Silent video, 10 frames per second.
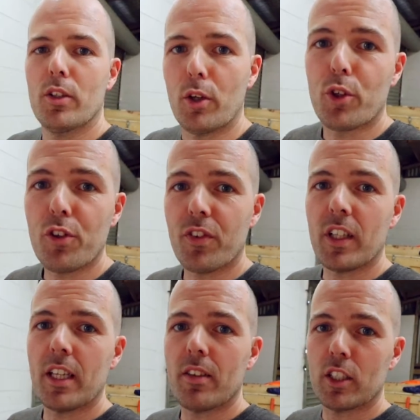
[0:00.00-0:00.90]
Now,
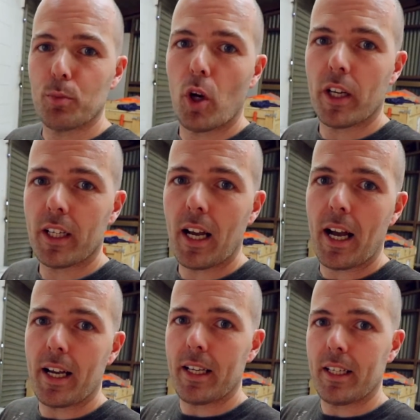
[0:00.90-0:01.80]
truthfully, this morning
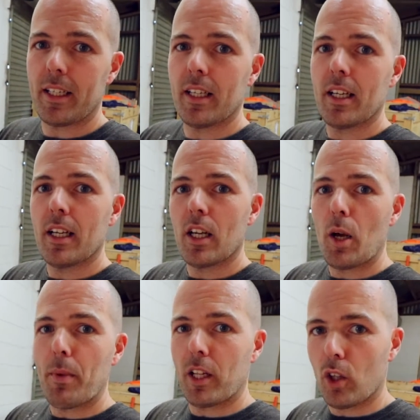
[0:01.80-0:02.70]
I
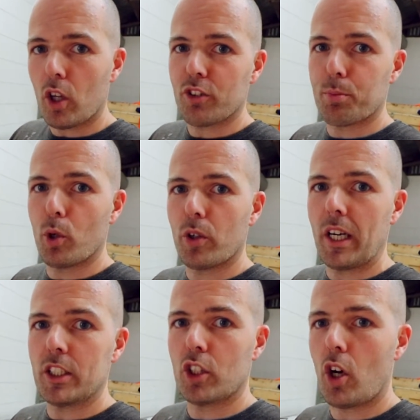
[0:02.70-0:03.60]
made a lot of
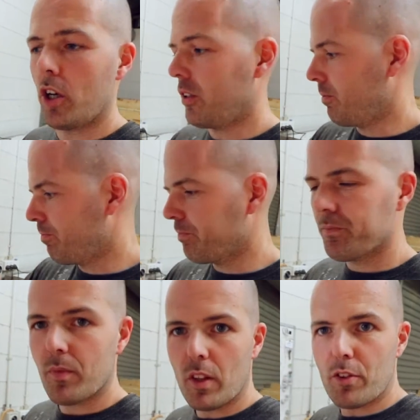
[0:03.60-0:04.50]
progress on
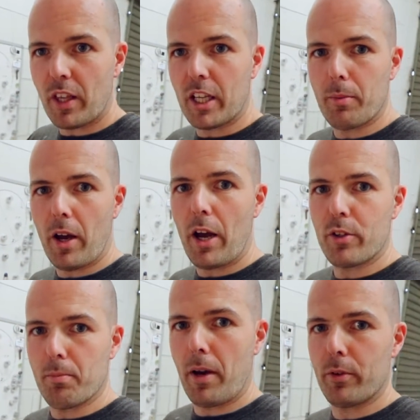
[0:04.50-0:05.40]
thinking about how
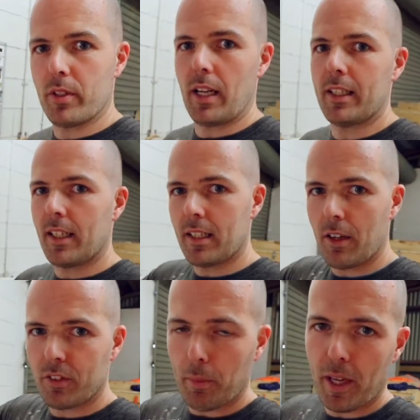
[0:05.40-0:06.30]
to mount it. I didn't
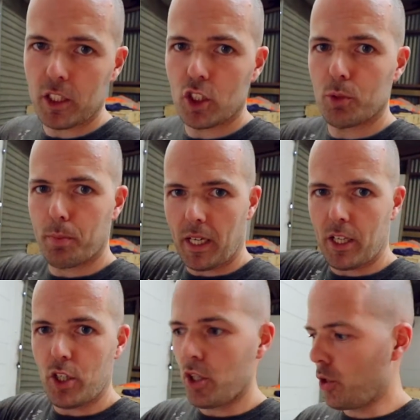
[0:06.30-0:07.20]
have dimensions, but I
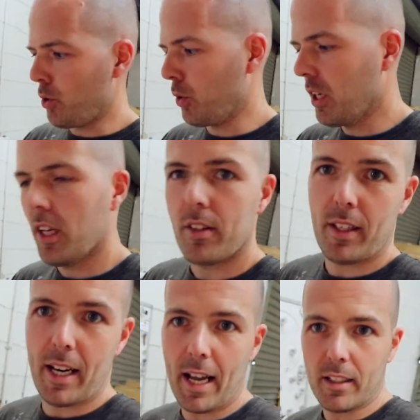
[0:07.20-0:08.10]
knew
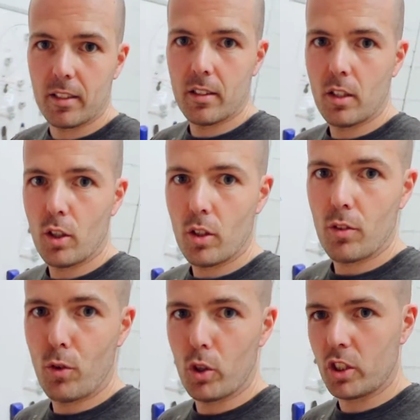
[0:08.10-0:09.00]
that I had
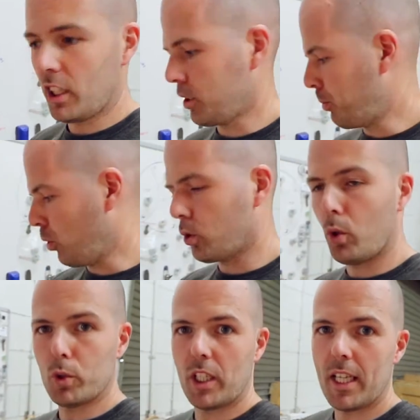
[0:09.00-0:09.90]
4 to 6 bolt
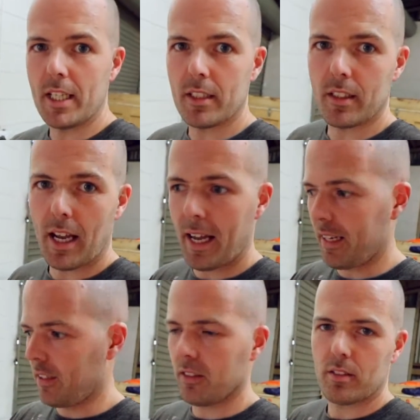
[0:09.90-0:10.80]
holes here,
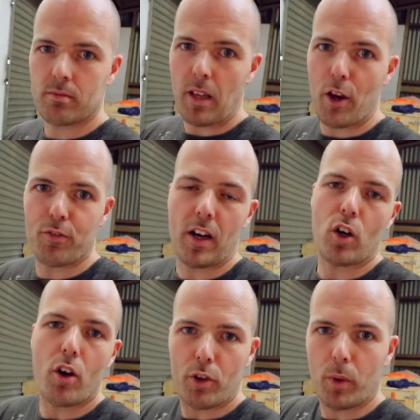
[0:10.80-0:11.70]
and how far
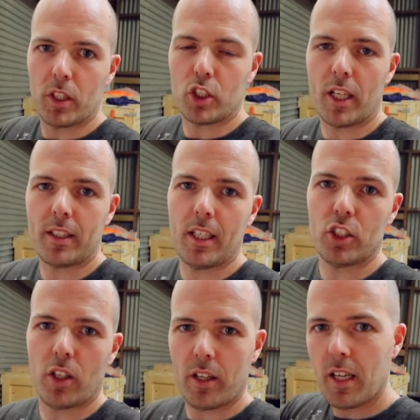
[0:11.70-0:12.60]
off I want the jet
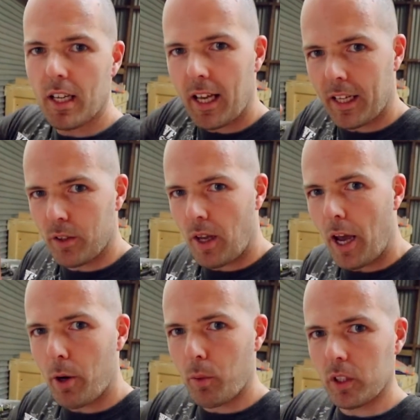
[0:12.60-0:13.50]
engine, and
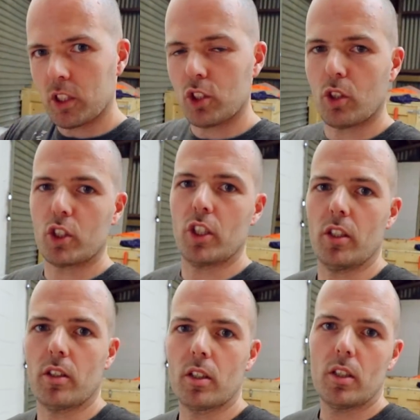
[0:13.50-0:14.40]
how I want to structure